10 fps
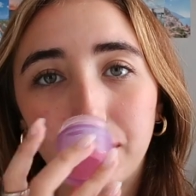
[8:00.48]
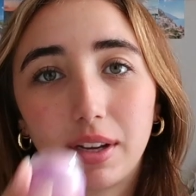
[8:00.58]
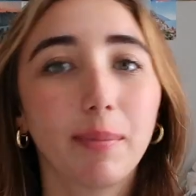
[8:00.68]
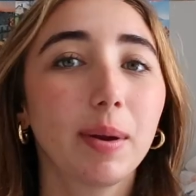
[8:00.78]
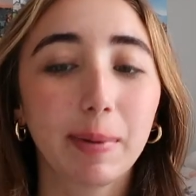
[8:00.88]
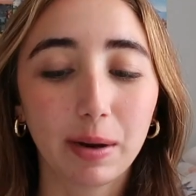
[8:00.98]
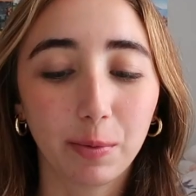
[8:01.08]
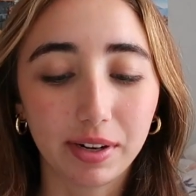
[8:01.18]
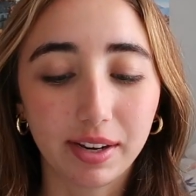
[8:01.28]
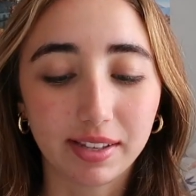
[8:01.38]
The gummy bear
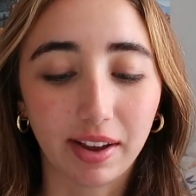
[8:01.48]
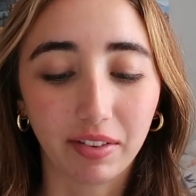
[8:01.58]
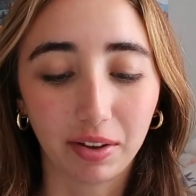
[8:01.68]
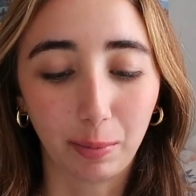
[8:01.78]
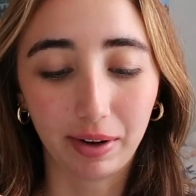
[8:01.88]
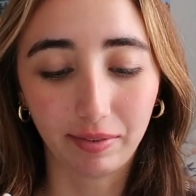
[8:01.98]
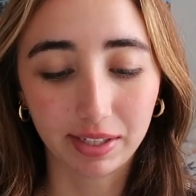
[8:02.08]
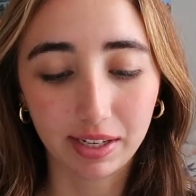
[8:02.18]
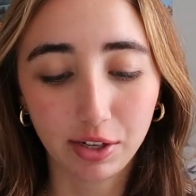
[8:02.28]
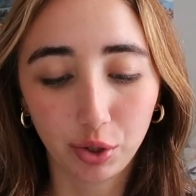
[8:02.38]
one does have a little bit of a
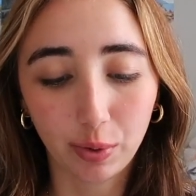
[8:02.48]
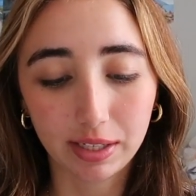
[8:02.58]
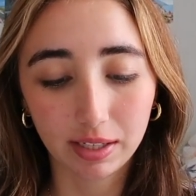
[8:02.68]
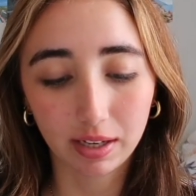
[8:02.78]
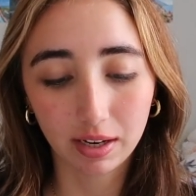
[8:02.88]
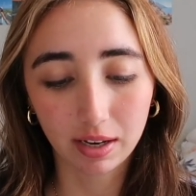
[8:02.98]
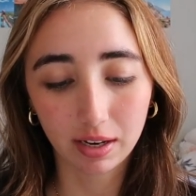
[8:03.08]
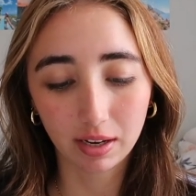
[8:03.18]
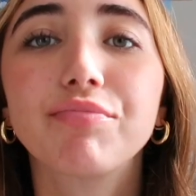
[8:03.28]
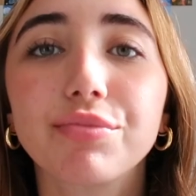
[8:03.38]
tint to it.
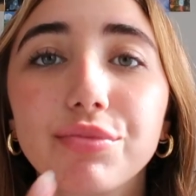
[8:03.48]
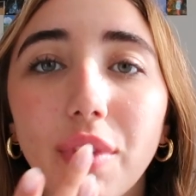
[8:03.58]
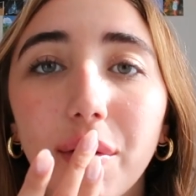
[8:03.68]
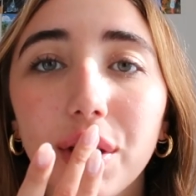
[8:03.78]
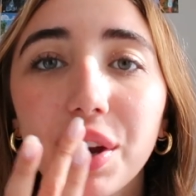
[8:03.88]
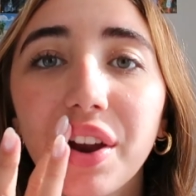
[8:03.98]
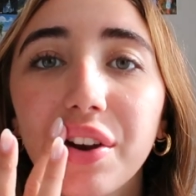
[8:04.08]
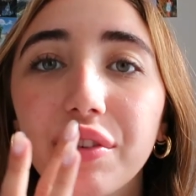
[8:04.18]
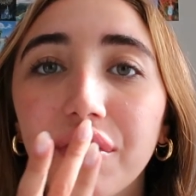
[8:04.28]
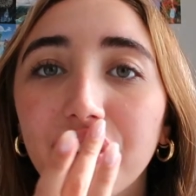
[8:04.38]
I mean, you
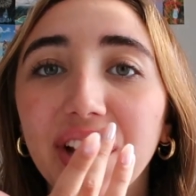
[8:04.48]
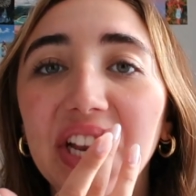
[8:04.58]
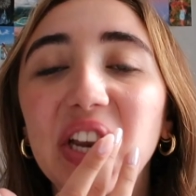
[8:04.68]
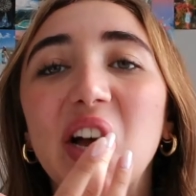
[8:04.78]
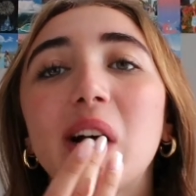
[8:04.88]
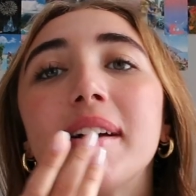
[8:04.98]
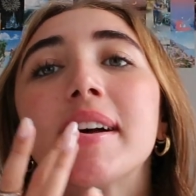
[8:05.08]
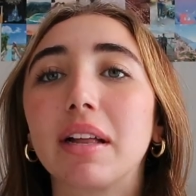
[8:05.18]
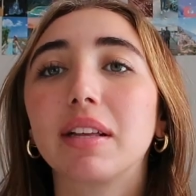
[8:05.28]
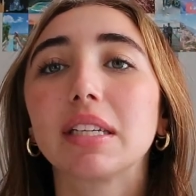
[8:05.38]
can't really tell.
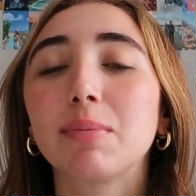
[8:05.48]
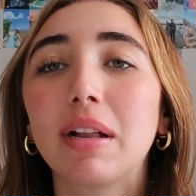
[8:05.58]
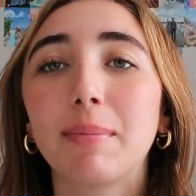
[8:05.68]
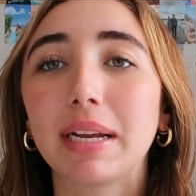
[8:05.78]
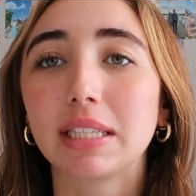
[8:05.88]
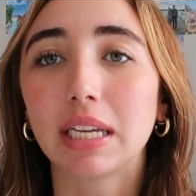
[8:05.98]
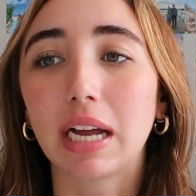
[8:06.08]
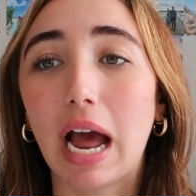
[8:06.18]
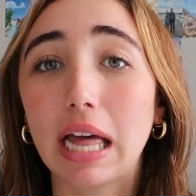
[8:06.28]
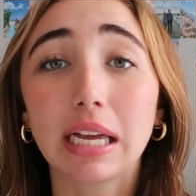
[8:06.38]
They smell
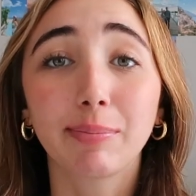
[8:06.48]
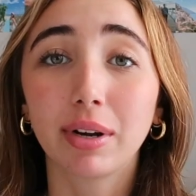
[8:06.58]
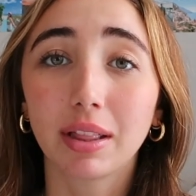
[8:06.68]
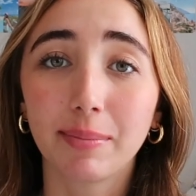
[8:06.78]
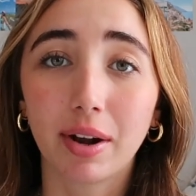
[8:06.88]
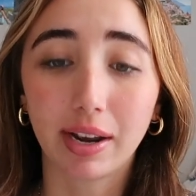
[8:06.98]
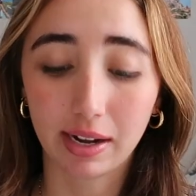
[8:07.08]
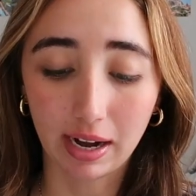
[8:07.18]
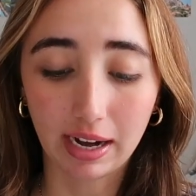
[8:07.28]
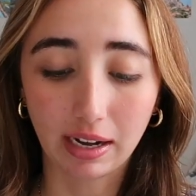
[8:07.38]
amazing. I like putting them on at
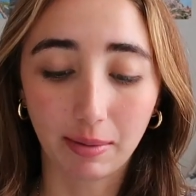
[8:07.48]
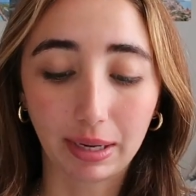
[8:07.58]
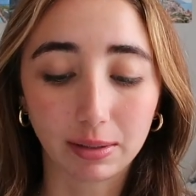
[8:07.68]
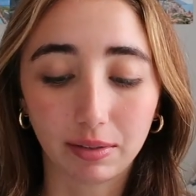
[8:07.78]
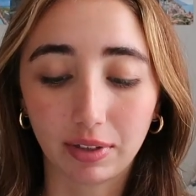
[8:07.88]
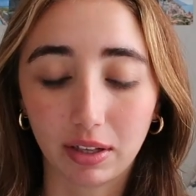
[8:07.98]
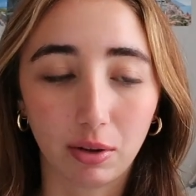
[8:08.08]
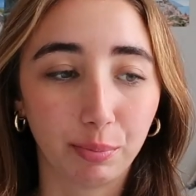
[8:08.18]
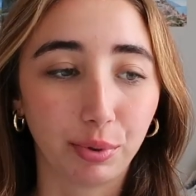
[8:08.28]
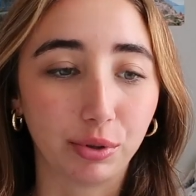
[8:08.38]
night. It makes you feel
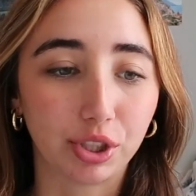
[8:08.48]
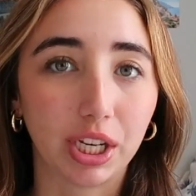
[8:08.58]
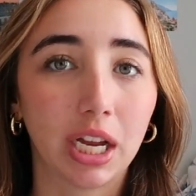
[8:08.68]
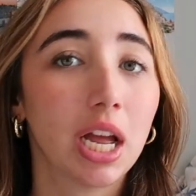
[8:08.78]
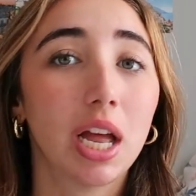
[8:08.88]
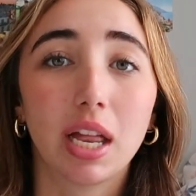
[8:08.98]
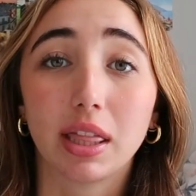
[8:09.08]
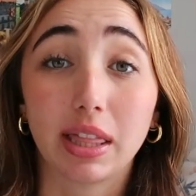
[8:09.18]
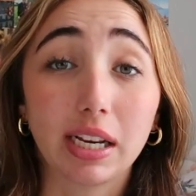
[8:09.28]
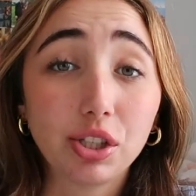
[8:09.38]
all bougie.
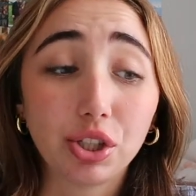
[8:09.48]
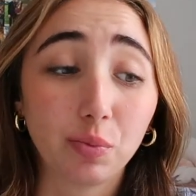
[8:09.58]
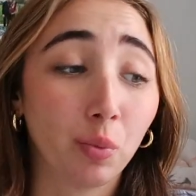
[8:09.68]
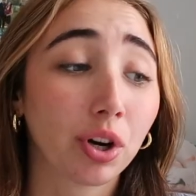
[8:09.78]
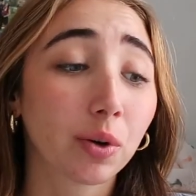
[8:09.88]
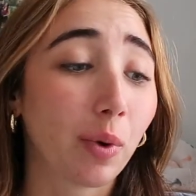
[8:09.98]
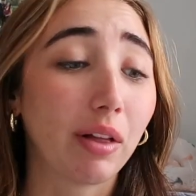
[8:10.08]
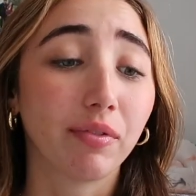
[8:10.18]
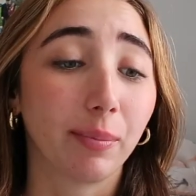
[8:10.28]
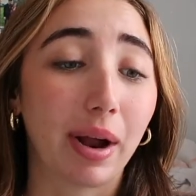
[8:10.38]
They work
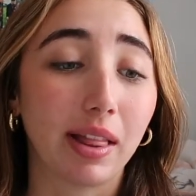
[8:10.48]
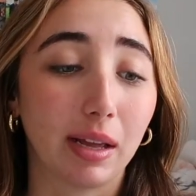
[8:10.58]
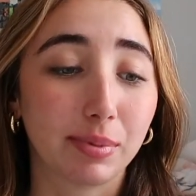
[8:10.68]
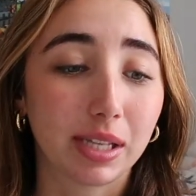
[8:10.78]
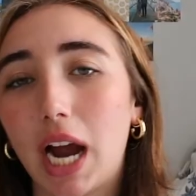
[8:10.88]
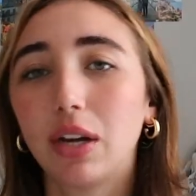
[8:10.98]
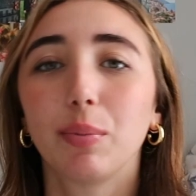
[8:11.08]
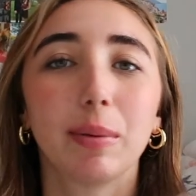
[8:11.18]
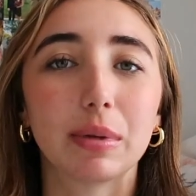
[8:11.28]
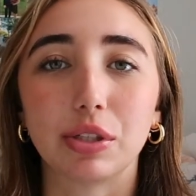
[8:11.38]
well for my lips. I know
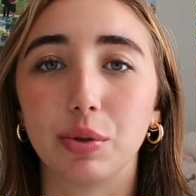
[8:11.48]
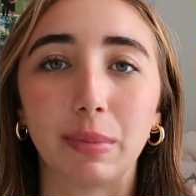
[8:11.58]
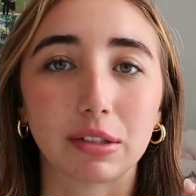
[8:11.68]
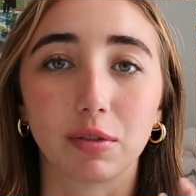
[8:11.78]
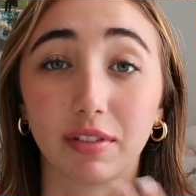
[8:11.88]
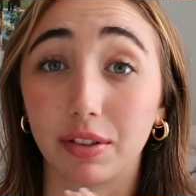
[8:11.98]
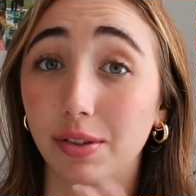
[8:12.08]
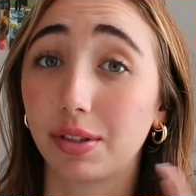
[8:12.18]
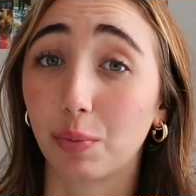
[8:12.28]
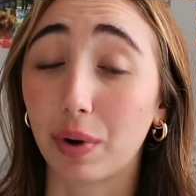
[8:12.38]
people do mixed
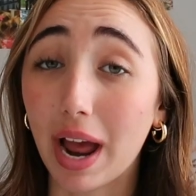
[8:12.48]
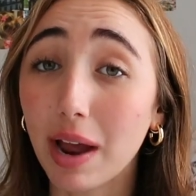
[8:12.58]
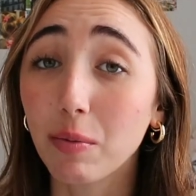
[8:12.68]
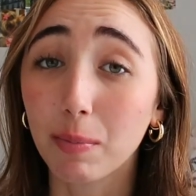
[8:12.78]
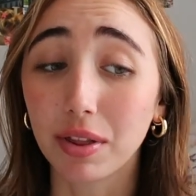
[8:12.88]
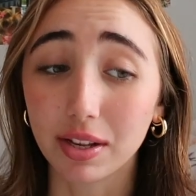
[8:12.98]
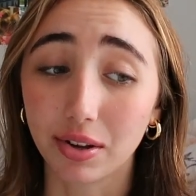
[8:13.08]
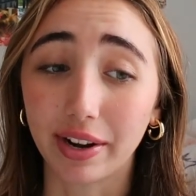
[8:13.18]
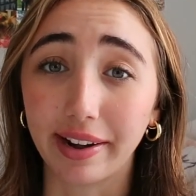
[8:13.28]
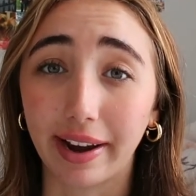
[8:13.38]
reviews. When I put this
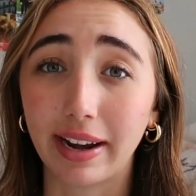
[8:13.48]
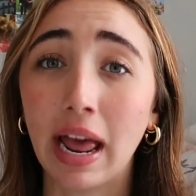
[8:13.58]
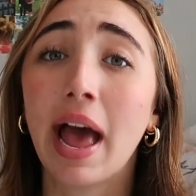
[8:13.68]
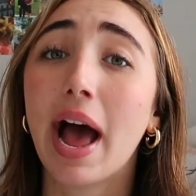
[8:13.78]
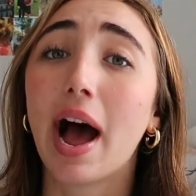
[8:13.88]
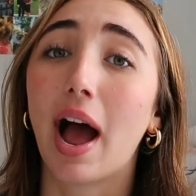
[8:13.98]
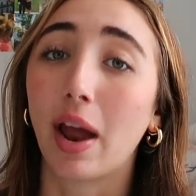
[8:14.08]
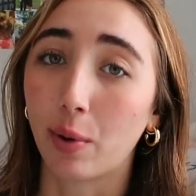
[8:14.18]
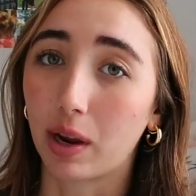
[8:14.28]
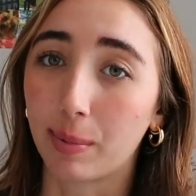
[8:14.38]
on at night,
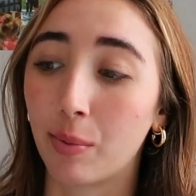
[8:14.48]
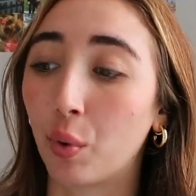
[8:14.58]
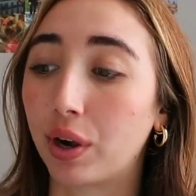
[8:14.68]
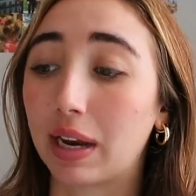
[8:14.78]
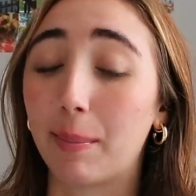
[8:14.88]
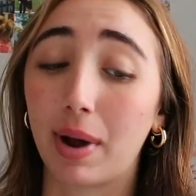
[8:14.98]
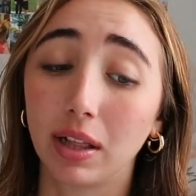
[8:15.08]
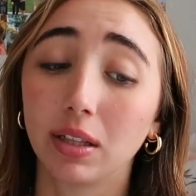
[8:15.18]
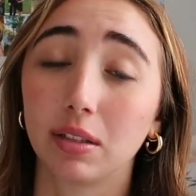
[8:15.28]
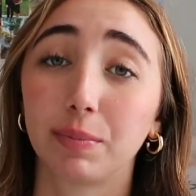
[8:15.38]
I wake up in the morning and my
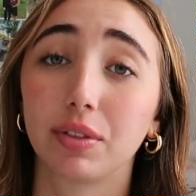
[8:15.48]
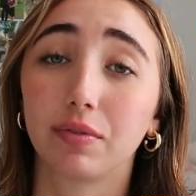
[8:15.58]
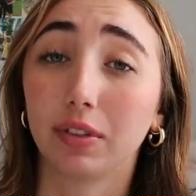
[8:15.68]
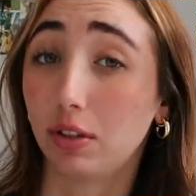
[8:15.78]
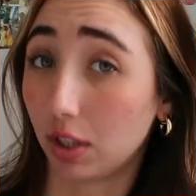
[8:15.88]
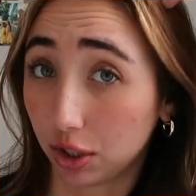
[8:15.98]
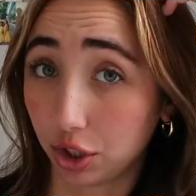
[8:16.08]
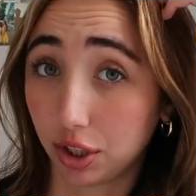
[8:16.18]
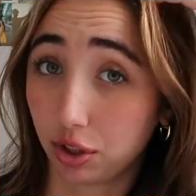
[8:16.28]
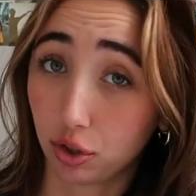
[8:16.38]
lips feel
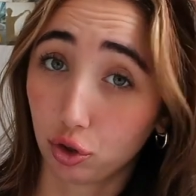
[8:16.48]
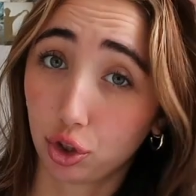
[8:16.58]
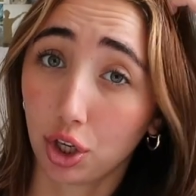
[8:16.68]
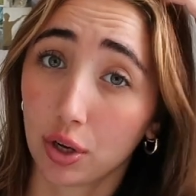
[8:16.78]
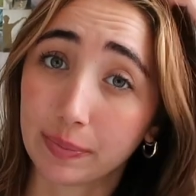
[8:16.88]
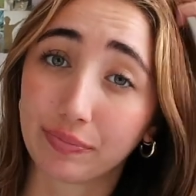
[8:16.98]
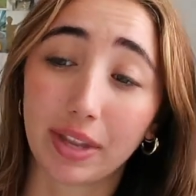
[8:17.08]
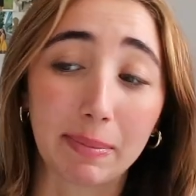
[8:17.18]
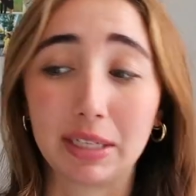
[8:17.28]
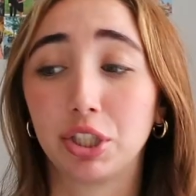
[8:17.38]
luscious. So
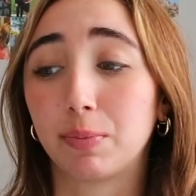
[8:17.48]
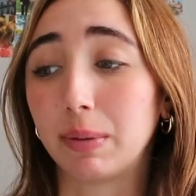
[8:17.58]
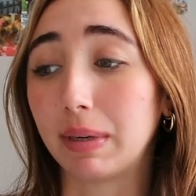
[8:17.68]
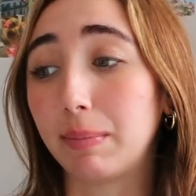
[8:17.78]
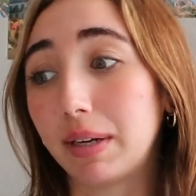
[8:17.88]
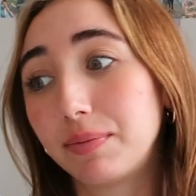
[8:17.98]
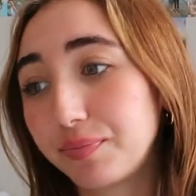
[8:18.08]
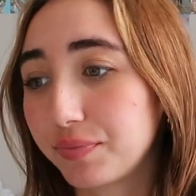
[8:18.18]
that might just be me, but...